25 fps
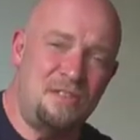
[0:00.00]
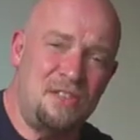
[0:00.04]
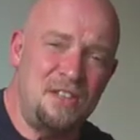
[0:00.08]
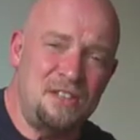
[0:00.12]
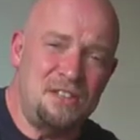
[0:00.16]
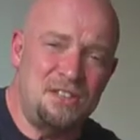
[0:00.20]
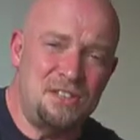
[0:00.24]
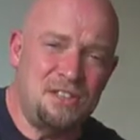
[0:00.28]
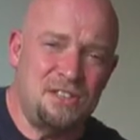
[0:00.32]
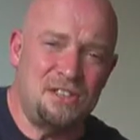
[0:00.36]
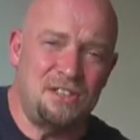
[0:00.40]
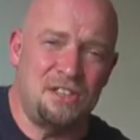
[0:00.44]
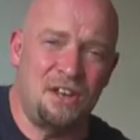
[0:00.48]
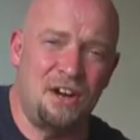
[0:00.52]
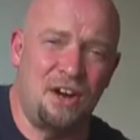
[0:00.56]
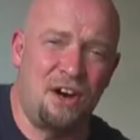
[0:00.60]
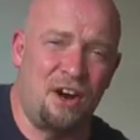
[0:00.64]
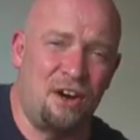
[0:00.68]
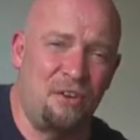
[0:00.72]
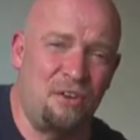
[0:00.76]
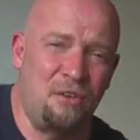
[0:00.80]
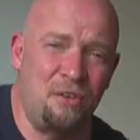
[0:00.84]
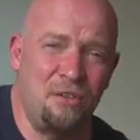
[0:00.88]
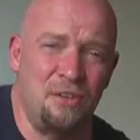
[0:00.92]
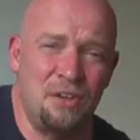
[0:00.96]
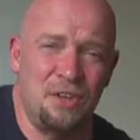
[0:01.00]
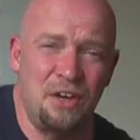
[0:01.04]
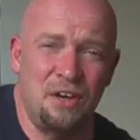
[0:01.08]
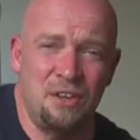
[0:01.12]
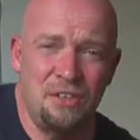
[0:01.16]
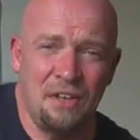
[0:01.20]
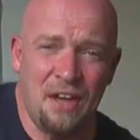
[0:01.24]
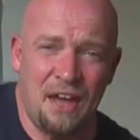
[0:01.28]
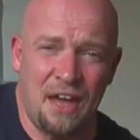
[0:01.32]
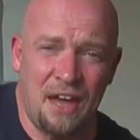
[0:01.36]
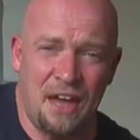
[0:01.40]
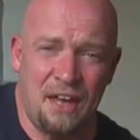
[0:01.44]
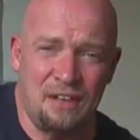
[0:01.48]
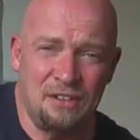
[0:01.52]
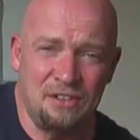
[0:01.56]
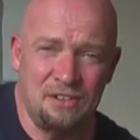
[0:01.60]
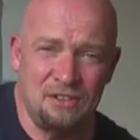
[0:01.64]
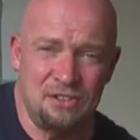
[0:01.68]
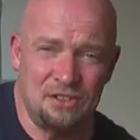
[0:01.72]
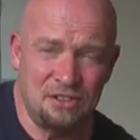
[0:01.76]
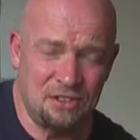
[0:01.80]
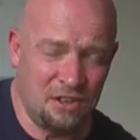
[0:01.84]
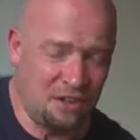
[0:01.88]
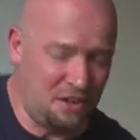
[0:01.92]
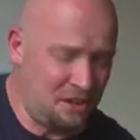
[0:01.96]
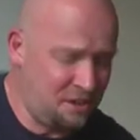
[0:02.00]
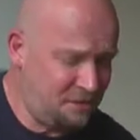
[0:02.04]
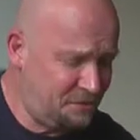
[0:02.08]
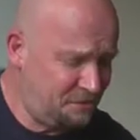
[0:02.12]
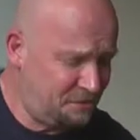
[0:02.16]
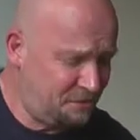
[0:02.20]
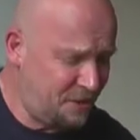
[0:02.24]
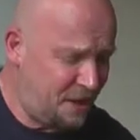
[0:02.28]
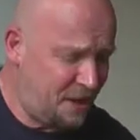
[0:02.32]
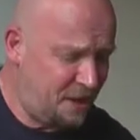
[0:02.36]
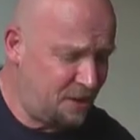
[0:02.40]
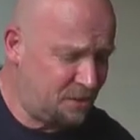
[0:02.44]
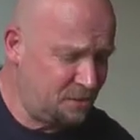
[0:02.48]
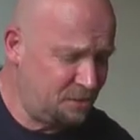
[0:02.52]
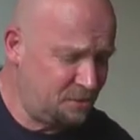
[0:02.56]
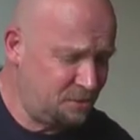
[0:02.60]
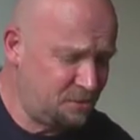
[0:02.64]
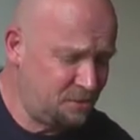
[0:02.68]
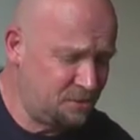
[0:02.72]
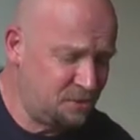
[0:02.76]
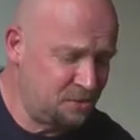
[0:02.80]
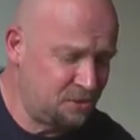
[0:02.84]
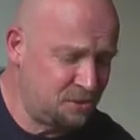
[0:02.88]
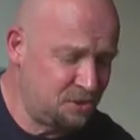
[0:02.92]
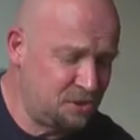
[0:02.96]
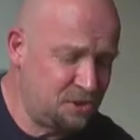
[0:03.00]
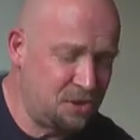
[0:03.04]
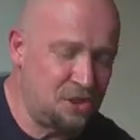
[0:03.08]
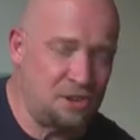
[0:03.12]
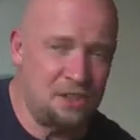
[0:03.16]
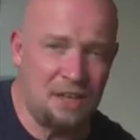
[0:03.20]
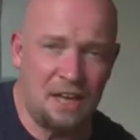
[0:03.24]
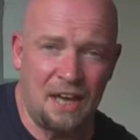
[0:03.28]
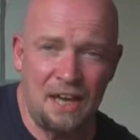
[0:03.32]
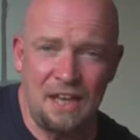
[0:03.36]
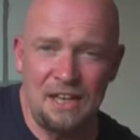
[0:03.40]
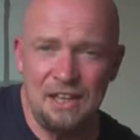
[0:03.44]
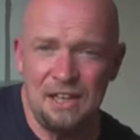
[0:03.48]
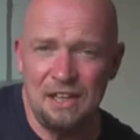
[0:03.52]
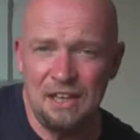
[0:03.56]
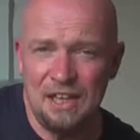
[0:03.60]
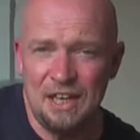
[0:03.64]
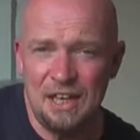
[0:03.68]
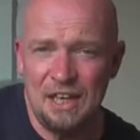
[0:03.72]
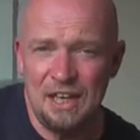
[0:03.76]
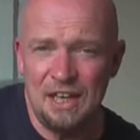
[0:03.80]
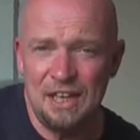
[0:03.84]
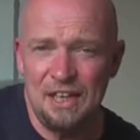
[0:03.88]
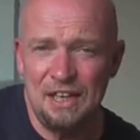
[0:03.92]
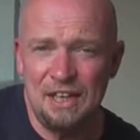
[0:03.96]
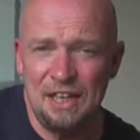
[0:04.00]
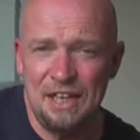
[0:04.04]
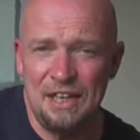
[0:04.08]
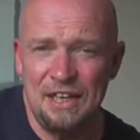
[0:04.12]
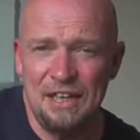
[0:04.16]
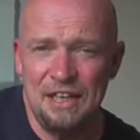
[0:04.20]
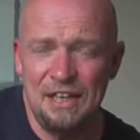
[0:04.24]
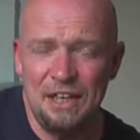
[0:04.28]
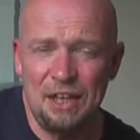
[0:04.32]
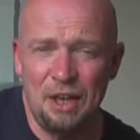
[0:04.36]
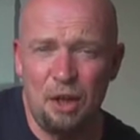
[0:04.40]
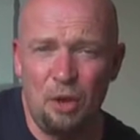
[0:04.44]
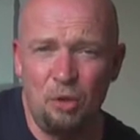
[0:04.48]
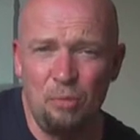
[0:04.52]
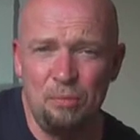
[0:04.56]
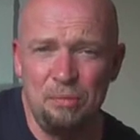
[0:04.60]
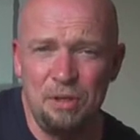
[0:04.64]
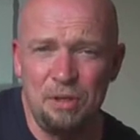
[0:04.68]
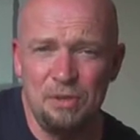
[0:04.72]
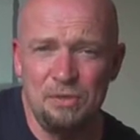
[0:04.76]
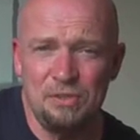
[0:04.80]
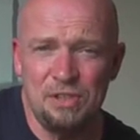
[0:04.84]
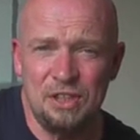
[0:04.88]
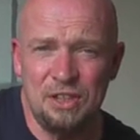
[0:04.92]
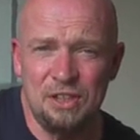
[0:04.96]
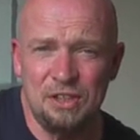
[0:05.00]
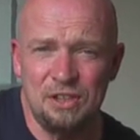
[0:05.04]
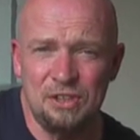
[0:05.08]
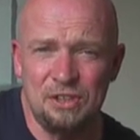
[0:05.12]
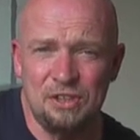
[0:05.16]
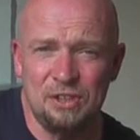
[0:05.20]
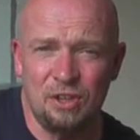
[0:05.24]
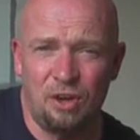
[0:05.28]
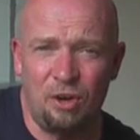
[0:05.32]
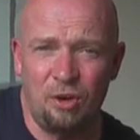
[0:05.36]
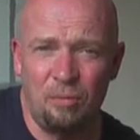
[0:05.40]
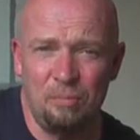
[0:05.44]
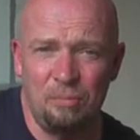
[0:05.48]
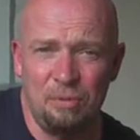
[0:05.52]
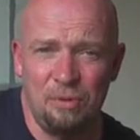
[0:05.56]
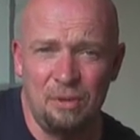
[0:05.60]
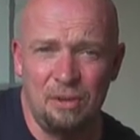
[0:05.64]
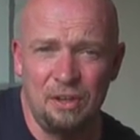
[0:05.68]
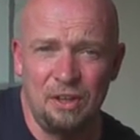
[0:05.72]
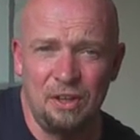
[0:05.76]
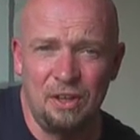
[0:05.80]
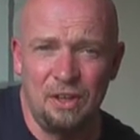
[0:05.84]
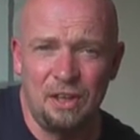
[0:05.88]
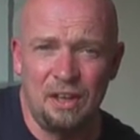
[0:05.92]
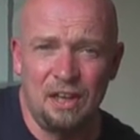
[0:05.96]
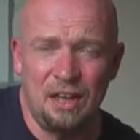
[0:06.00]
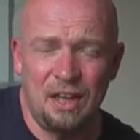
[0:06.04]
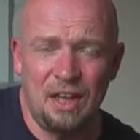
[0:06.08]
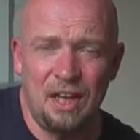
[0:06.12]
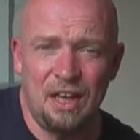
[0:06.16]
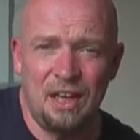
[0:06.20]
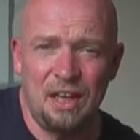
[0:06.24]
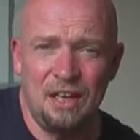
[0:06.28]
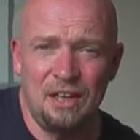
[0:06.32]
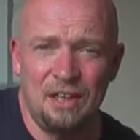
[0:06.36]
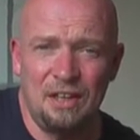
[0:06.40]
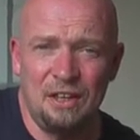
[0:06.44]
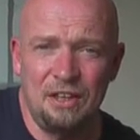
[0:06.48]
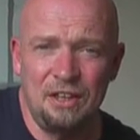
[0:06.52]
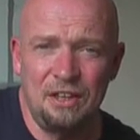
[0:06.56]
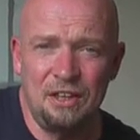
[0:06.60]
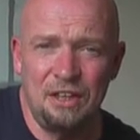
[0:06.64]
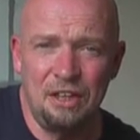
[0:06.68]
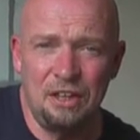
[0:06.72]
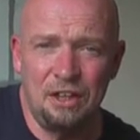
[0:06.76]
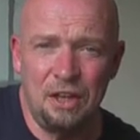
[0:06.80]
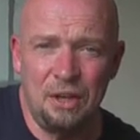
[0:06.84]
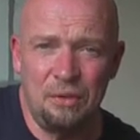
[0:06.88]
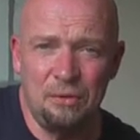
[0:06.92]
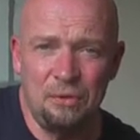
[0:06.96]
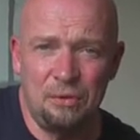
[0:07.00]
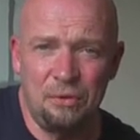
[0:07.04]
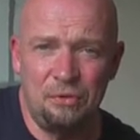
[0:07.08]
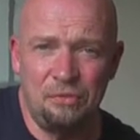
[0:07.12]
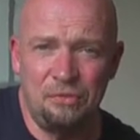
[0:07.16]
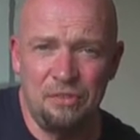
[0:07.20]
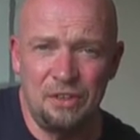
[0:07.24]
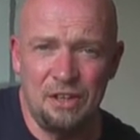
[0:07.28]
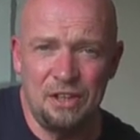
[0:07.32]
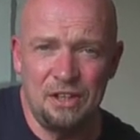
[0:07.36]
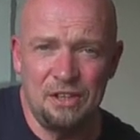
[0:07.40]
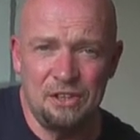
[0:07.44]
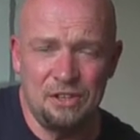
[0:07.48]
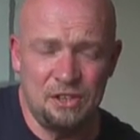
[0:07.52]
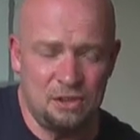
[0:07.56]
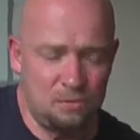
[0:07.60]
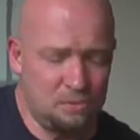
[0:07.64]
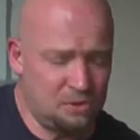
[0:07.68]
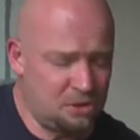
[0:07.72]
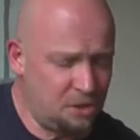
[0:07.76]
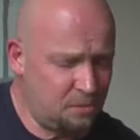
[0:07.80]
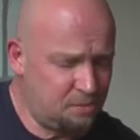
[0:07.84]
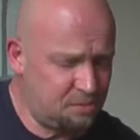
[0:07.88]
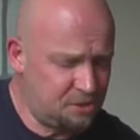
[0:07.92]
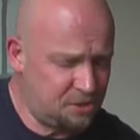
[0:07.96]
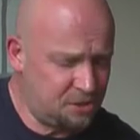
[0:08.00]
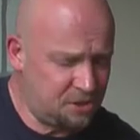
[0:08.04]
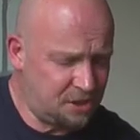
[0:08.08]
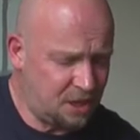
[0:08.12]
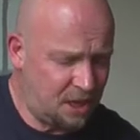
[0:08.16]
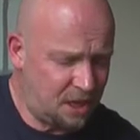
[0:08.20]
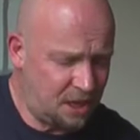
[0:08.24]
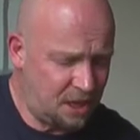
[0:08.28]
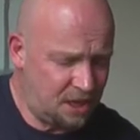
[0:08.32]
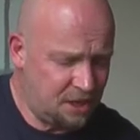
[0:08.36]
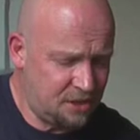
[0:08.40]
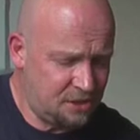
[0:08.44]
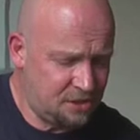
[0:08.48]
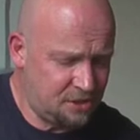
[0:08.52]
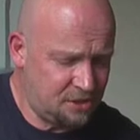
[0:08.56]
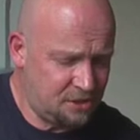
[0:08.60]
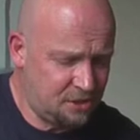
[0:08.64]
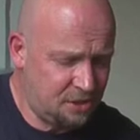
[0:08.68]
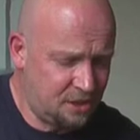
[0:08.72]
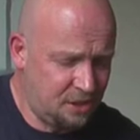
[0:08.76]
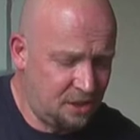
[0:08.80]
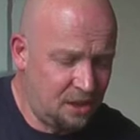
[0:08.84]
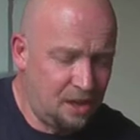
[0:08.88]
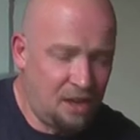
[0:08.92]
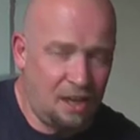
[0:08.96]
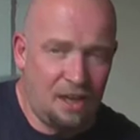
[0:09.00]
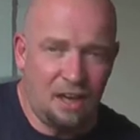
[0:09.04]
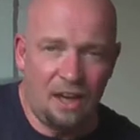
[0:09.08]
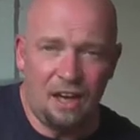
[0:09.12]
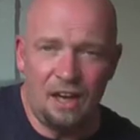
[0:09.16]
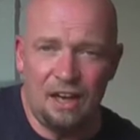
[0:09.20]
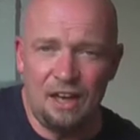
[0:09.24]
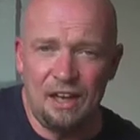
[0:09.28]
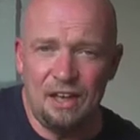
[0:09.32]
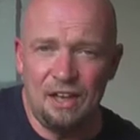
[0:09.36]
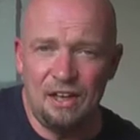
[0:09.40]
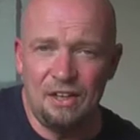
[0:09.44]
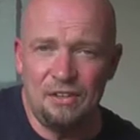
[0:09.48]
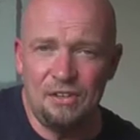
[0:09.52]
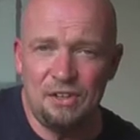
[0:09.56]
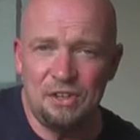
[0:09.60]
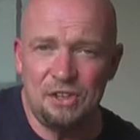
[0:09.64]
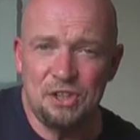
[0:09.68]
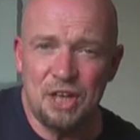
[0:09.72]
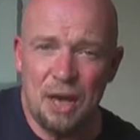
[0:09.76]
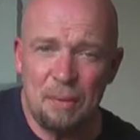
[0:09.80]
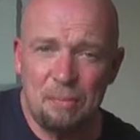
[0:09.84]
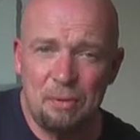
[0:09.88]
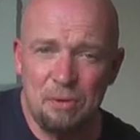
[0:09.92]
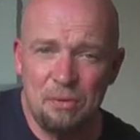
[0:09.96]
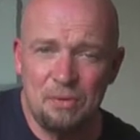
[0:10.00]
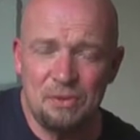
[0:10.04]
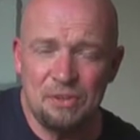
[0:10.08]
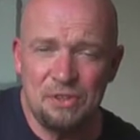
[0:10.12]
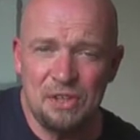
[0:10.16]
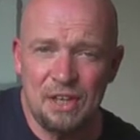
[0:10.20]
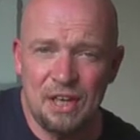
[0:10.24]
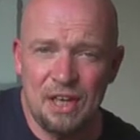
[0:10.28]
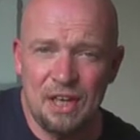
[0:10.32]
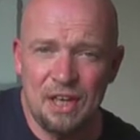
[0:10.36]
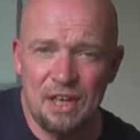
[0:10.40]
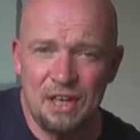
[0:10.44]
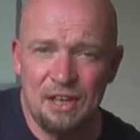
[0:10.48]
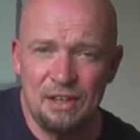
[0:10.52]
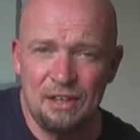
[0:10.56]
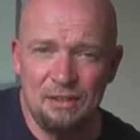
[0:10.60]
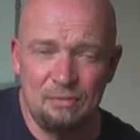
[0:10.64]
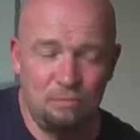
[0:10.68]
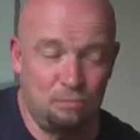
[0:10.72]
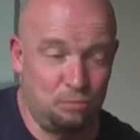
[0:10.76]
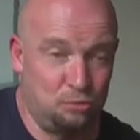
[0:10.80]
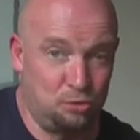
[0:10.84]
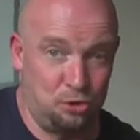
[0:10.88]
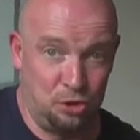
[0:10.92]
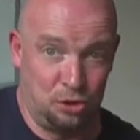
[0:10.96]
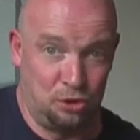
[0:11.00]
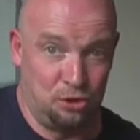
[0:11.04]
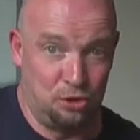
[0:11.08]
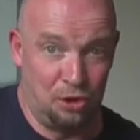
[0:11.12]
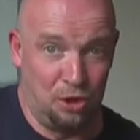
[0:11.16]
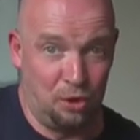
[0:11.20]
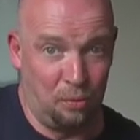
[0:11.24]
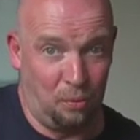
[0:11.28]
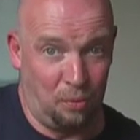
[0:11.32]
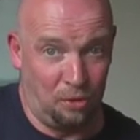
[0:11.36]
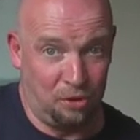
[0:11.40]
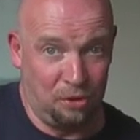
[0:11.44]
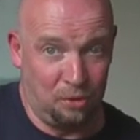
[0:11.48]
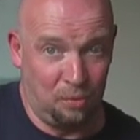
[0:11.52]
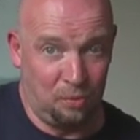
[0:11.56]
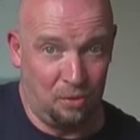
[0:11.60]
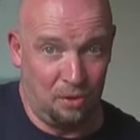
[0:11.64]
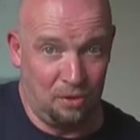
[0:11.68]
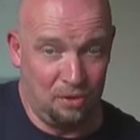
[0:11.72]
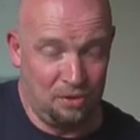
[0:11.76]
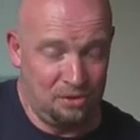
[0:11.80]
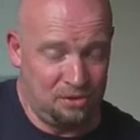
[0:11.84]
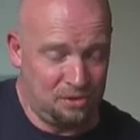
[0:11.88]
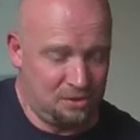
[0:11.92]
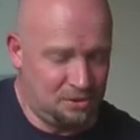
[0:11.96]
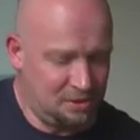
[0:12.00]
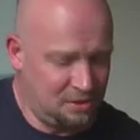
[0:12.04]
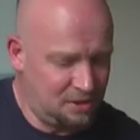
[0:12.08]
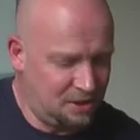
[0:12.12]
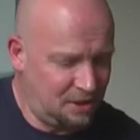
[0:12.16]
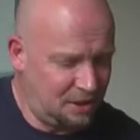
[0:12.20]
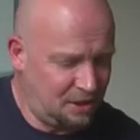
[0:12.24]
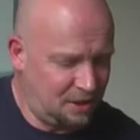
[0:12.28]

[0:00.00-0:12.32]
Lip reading: This guitar, on the other hand, I found today in a little old music shop in a little local village. It was upstairs. The chap who was there didn't know what it was.